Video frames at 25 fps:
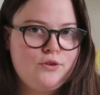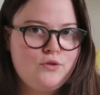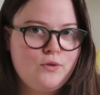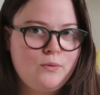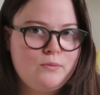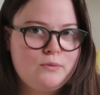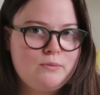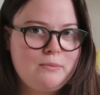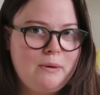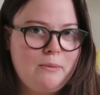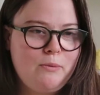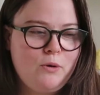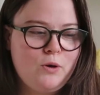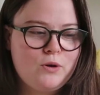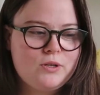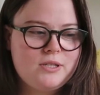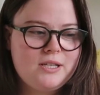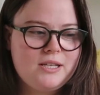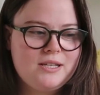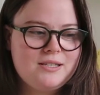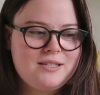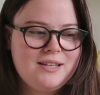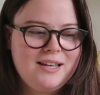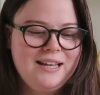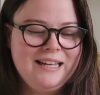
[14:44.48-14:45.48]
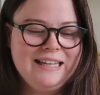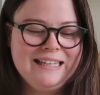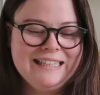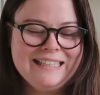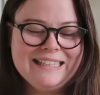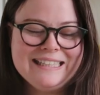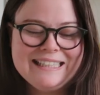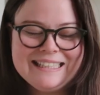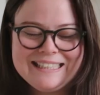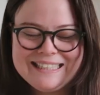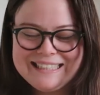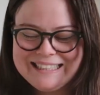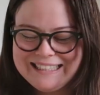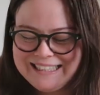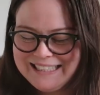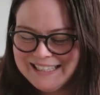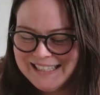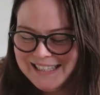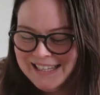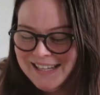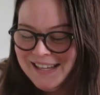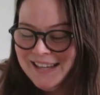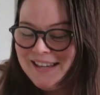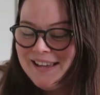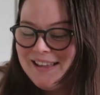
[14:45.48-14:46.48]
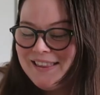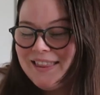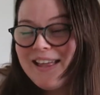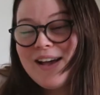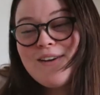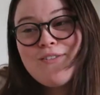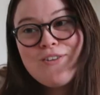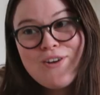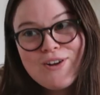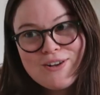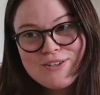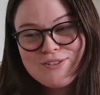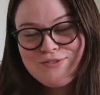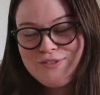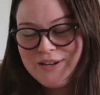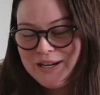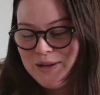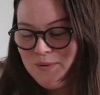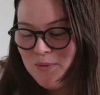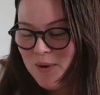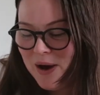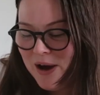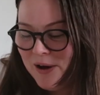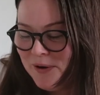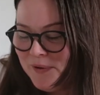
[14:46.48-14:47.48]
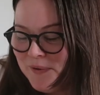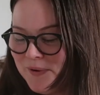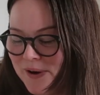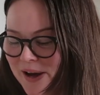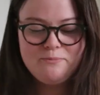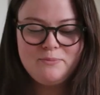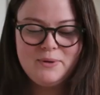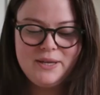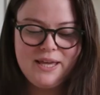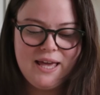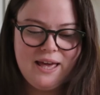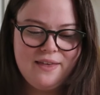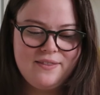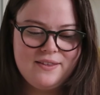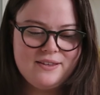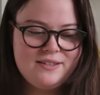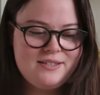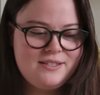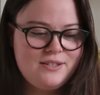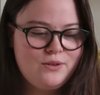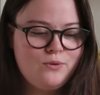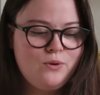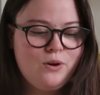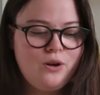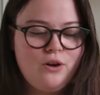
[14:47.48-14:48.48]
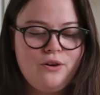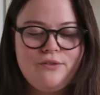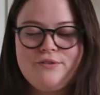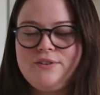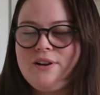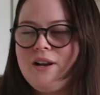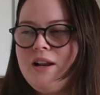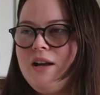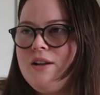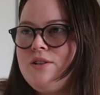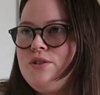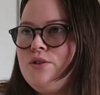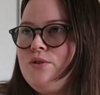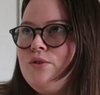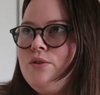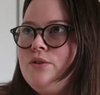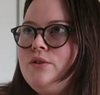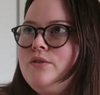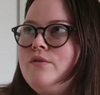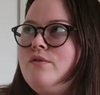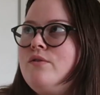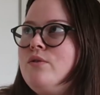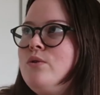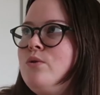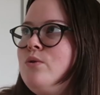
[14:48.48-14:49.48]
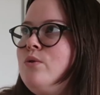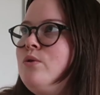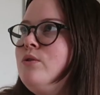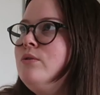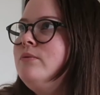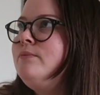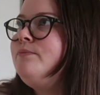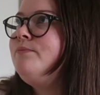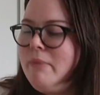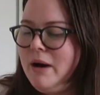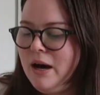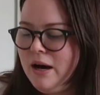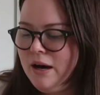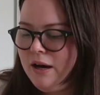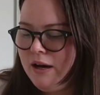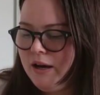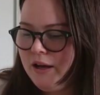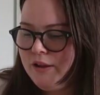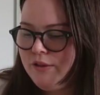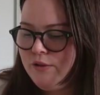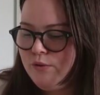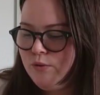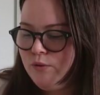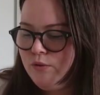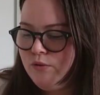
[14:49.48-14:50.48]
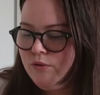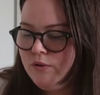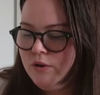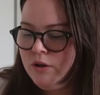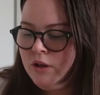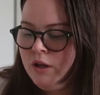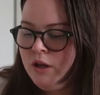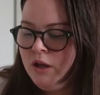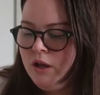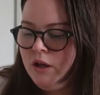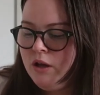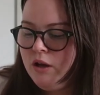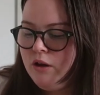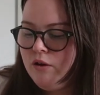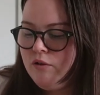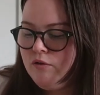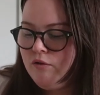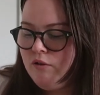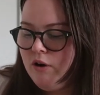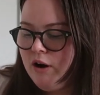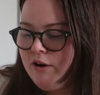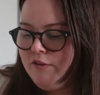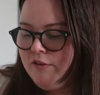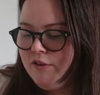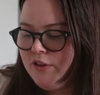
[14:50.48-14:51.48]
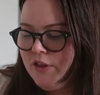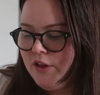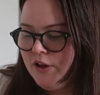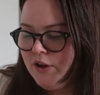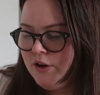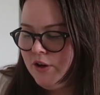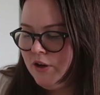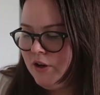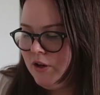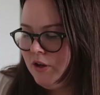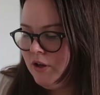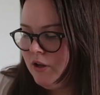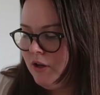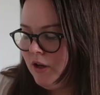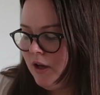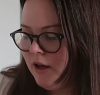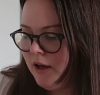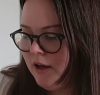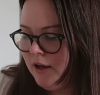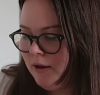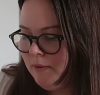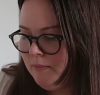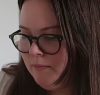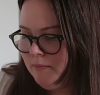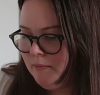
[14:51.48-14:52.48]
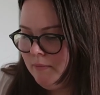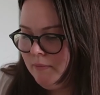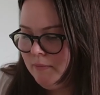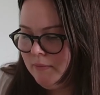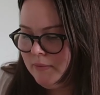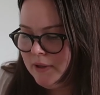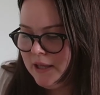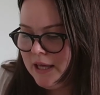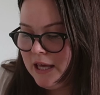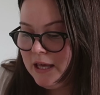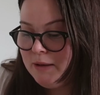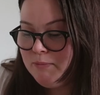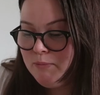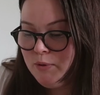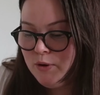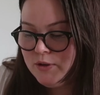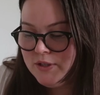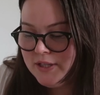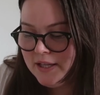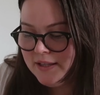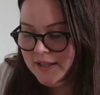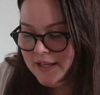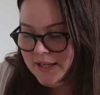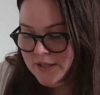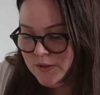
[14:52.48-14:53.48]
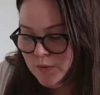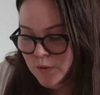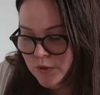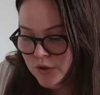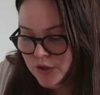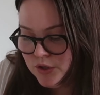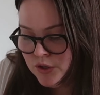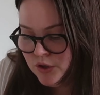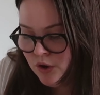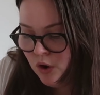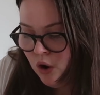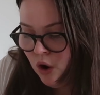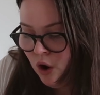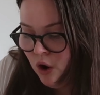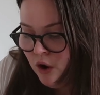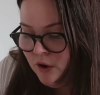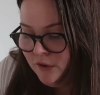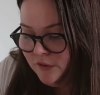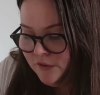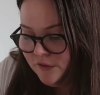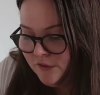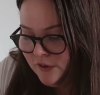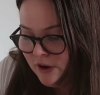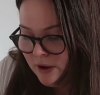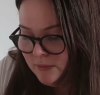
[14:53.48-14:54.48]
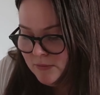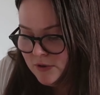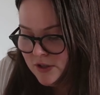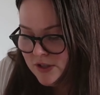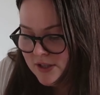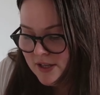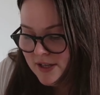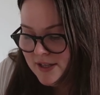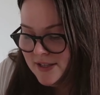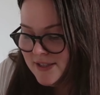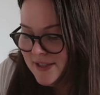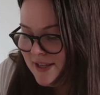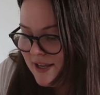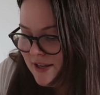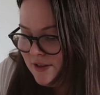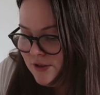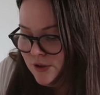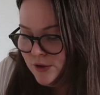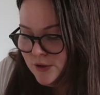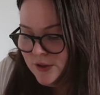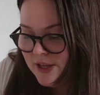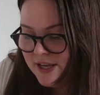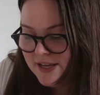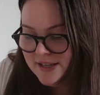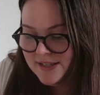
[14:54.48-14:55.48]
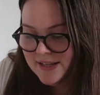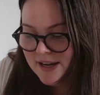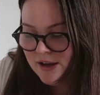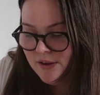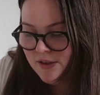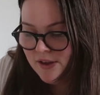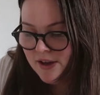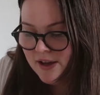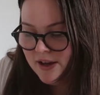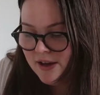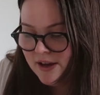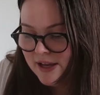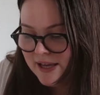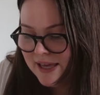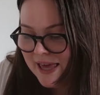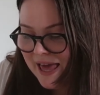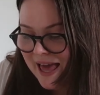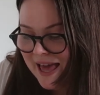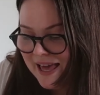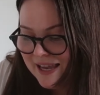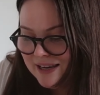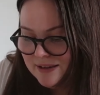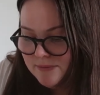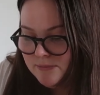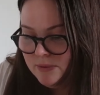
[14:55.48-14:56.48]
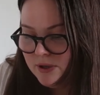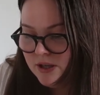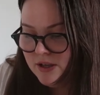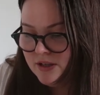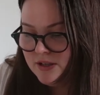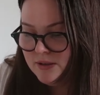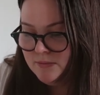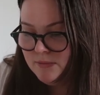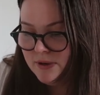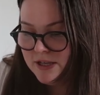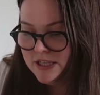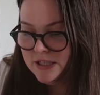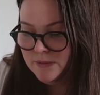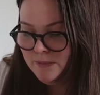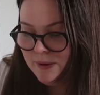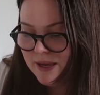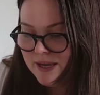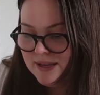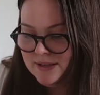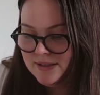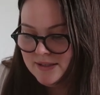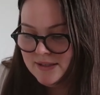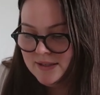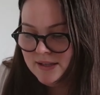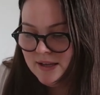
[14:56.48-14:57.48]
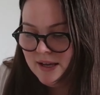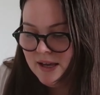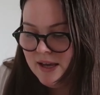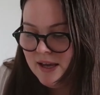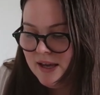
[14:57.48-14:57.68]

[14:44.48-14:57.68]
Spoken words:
dropped my boxes. that works really well. But yeah, there's still a lot of clutter on the floor, but I thought rather than keep putting these orders off, I'm just going to sit and do these now that I can, because my space